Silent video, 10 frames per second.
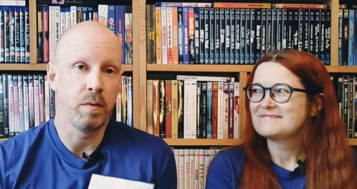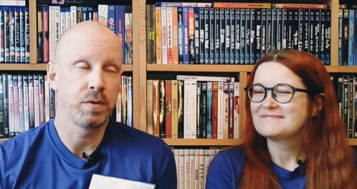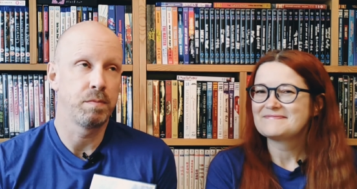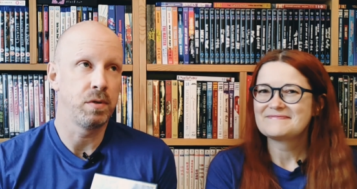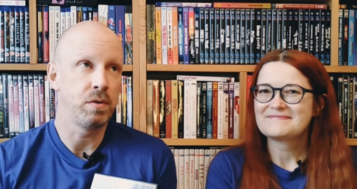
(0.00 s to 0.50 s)

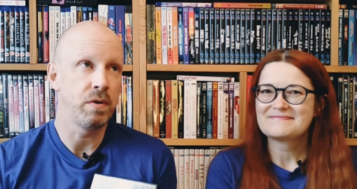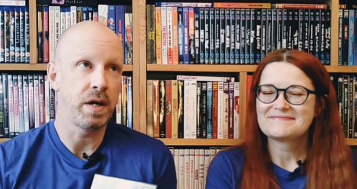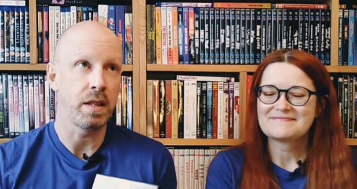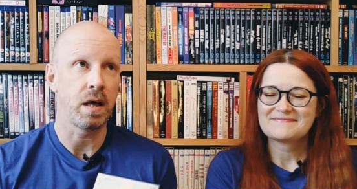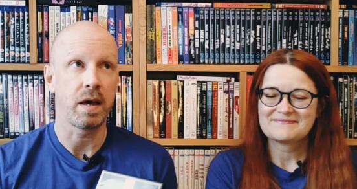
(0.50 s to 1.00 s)
Speaker 1: onto
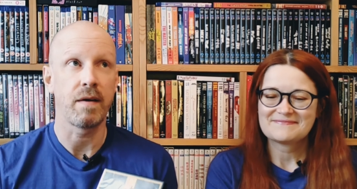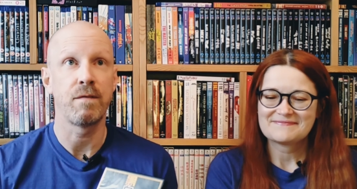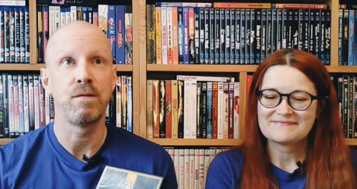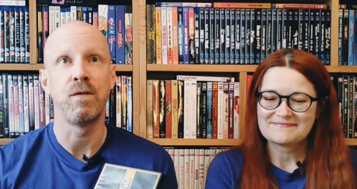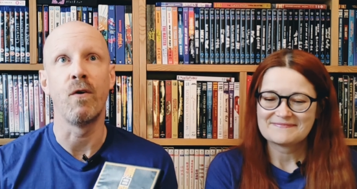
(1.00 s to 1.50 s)
Blu-ray like
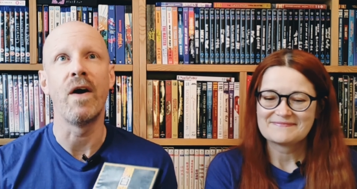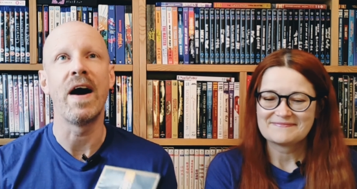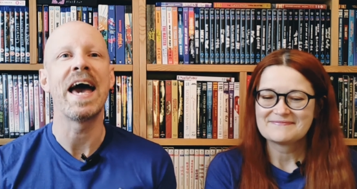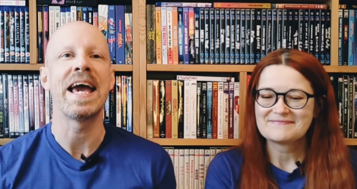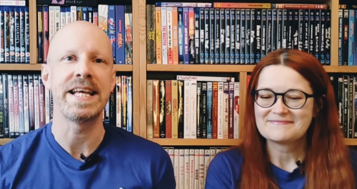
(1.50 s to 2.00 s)
for
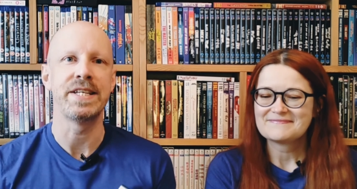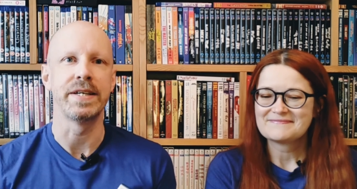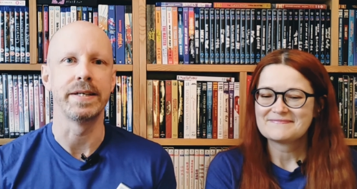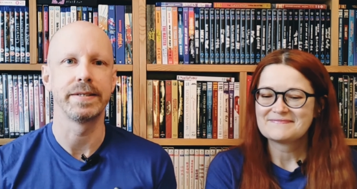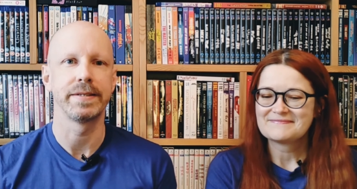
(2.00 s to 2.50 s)

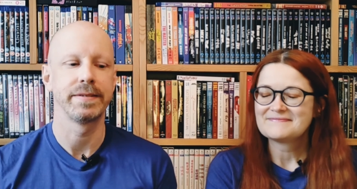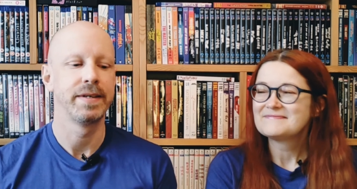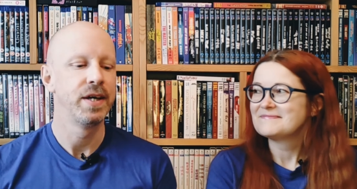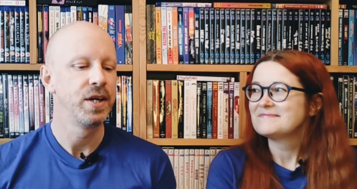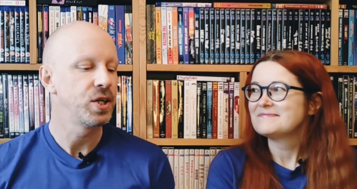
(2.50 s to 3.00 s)
ages
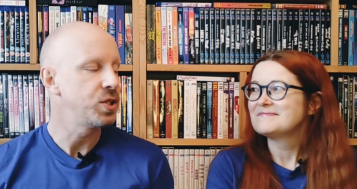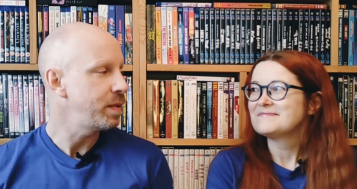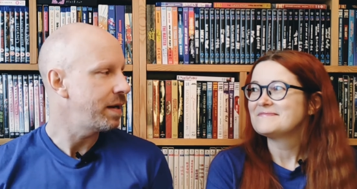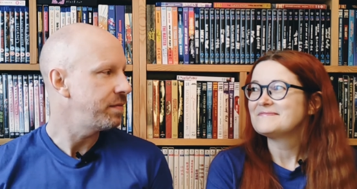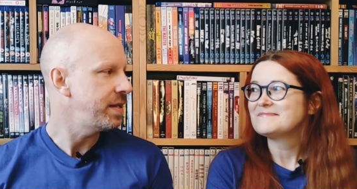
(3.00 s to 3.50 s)
because
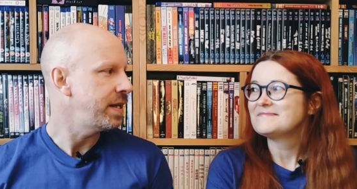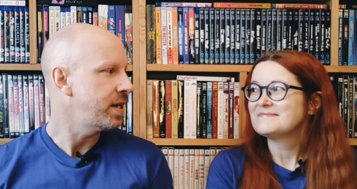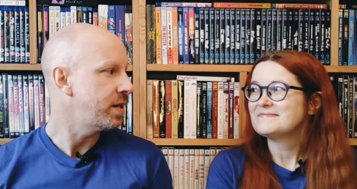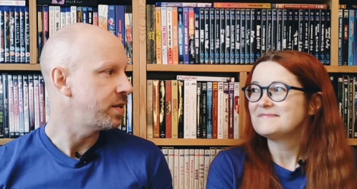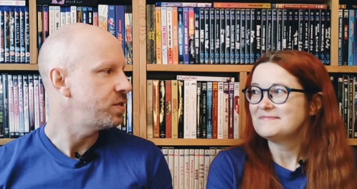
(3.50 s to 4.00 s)
we have mm.
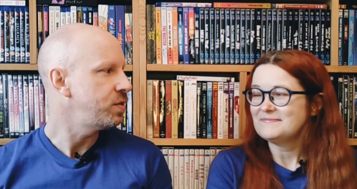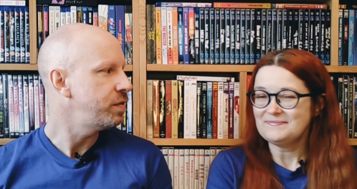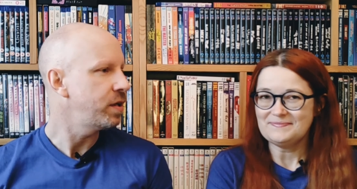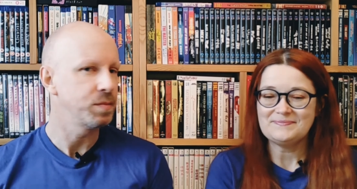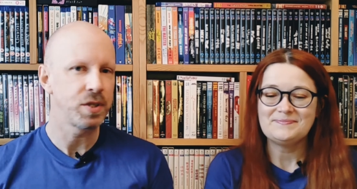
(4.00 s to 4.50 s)
the other two
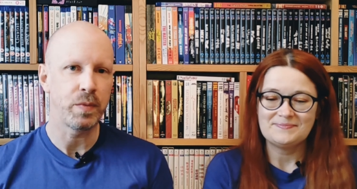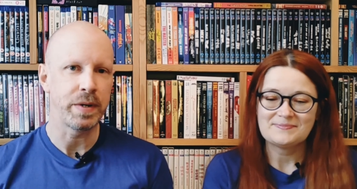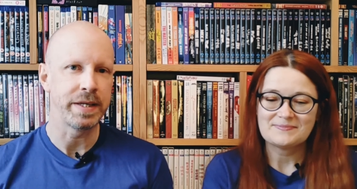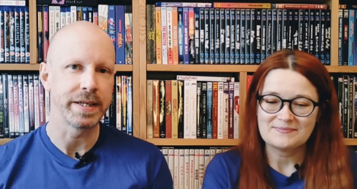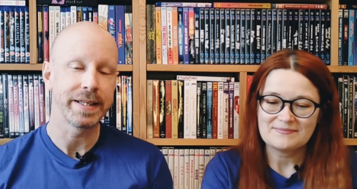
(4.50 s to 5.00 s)
films, don't
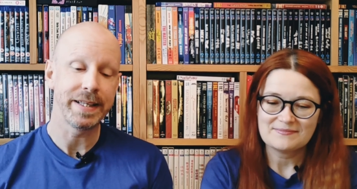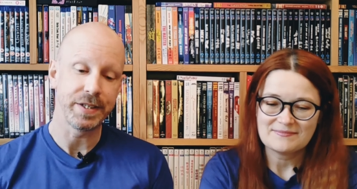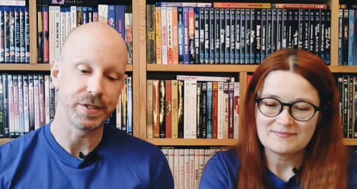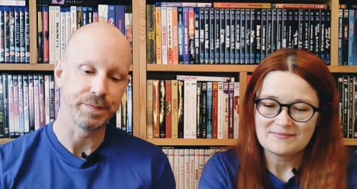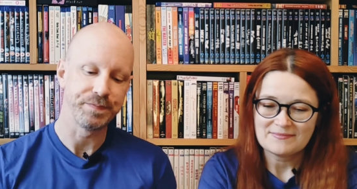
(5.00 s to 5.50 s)
we, in the
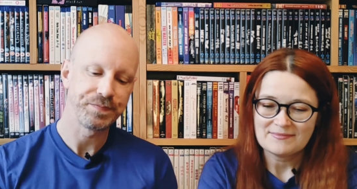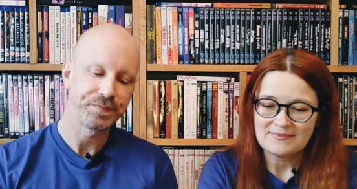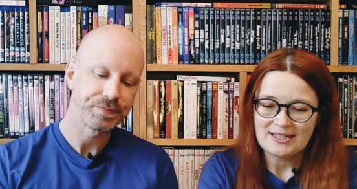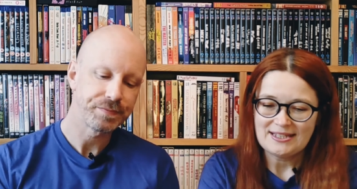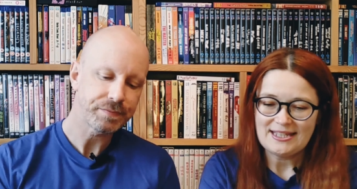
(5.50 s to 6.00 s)
collection?
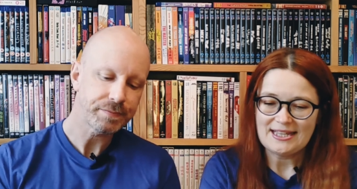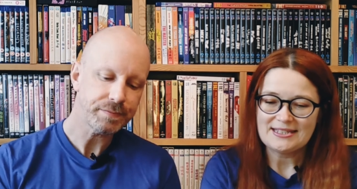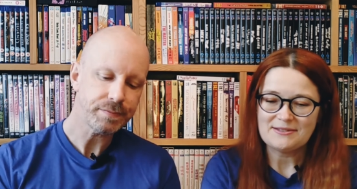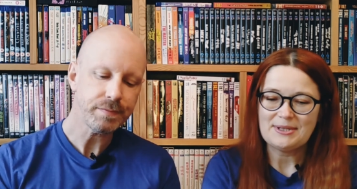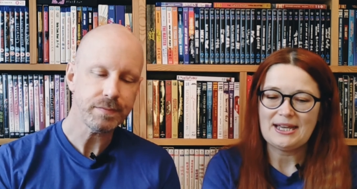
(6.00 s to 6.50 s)

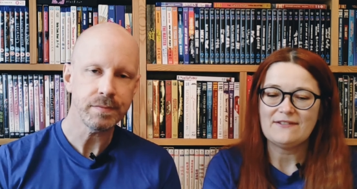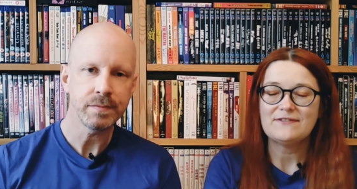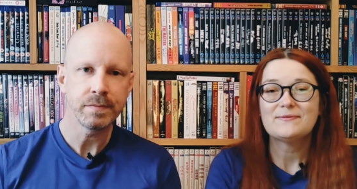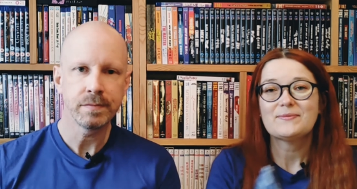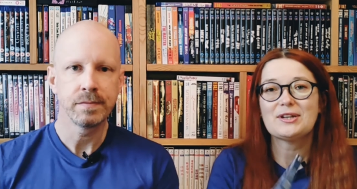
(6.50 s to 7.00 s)
Speaker 2: Yes, we have
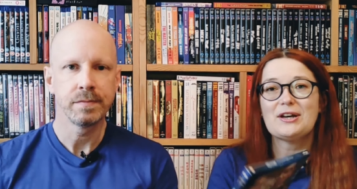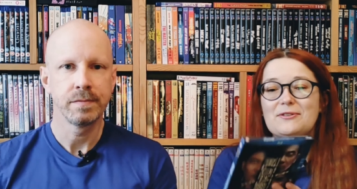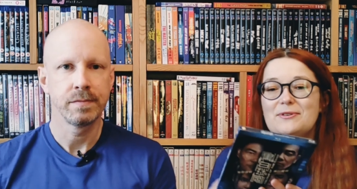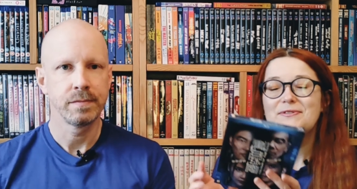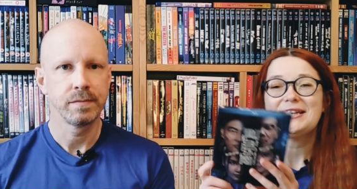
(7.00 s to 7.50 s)

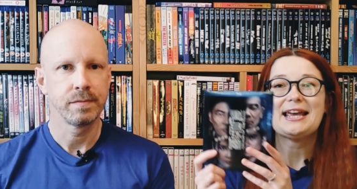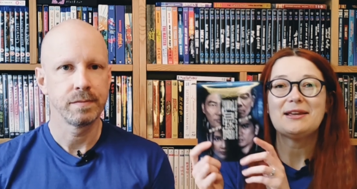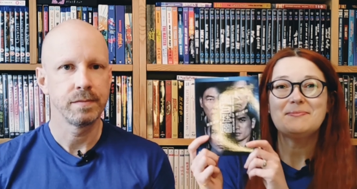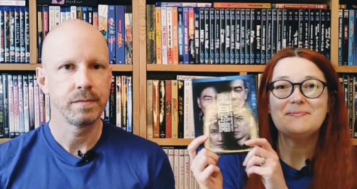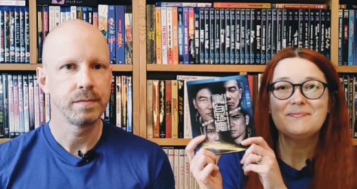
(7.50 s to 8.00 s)
colour of the
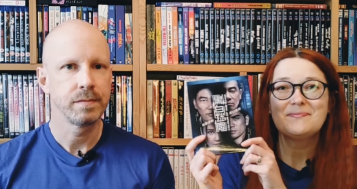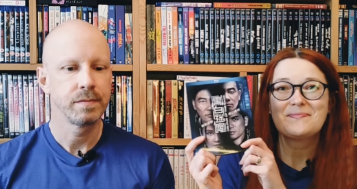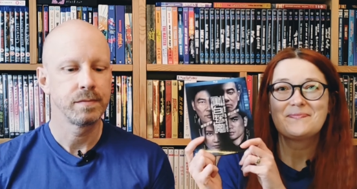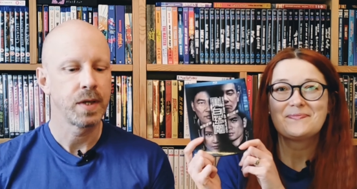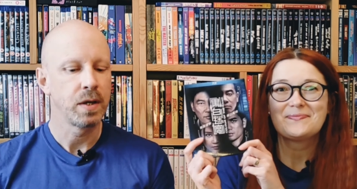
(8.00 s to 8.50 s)
game.
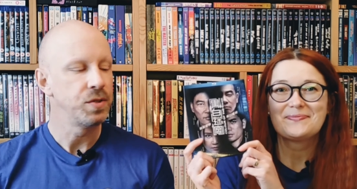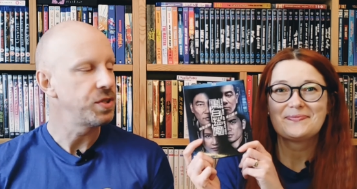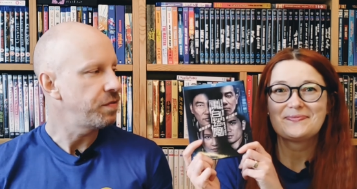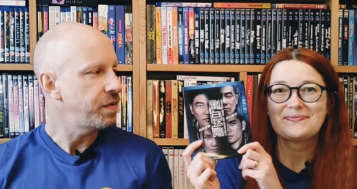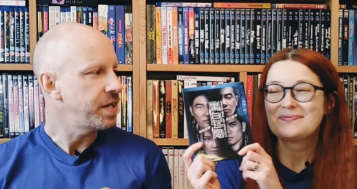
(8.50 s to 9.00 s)

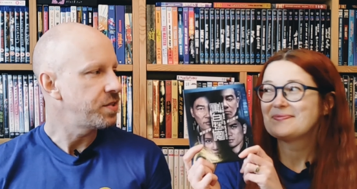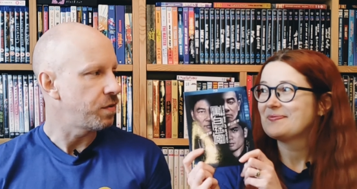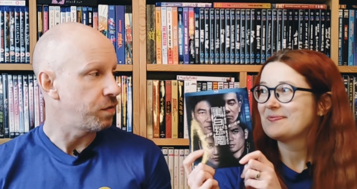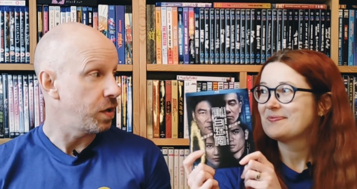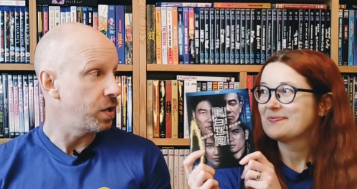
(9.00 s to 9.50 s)
Speaker 1: Which I think is
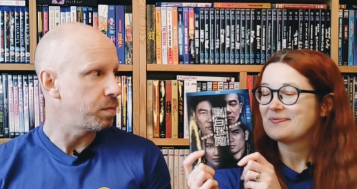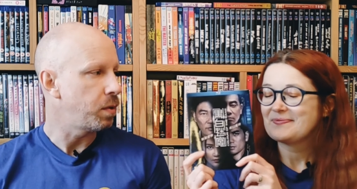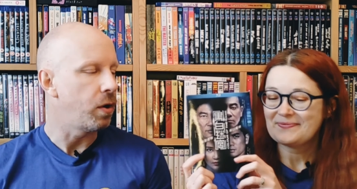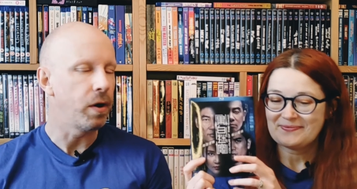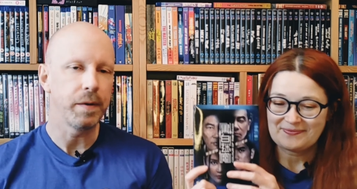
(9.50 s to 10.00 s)
the third
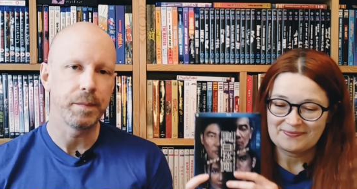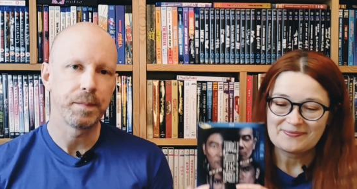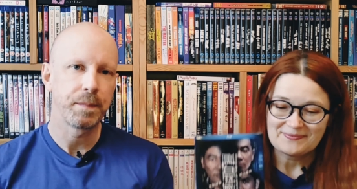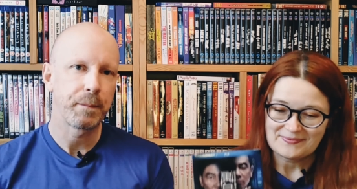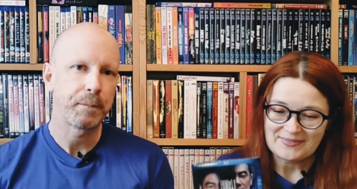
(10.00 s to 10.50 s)
part.
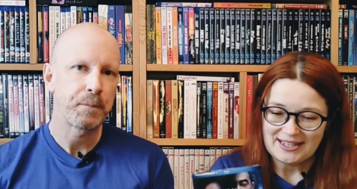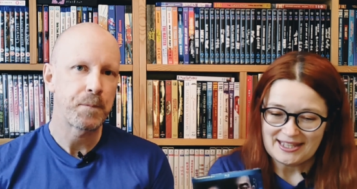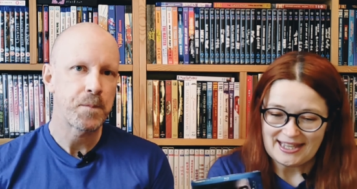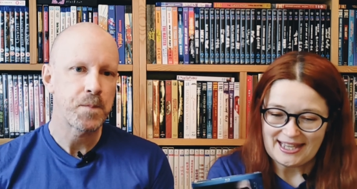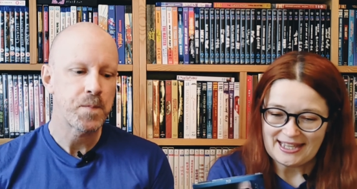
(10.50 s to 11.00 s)

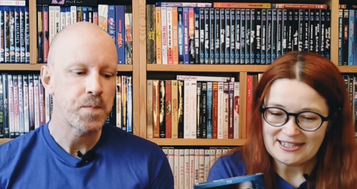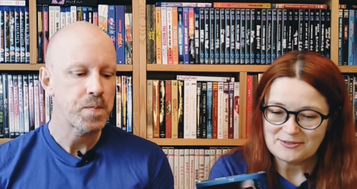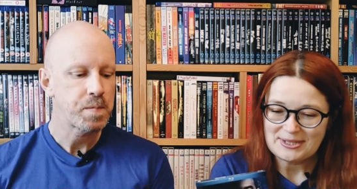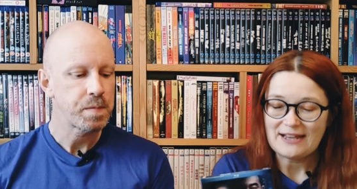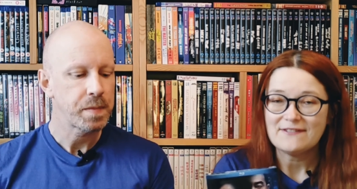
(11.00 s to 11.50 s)
Speaker 2: And
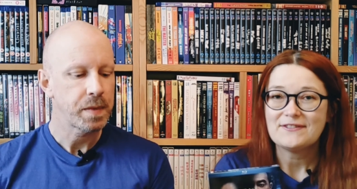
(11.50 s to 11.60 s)
we have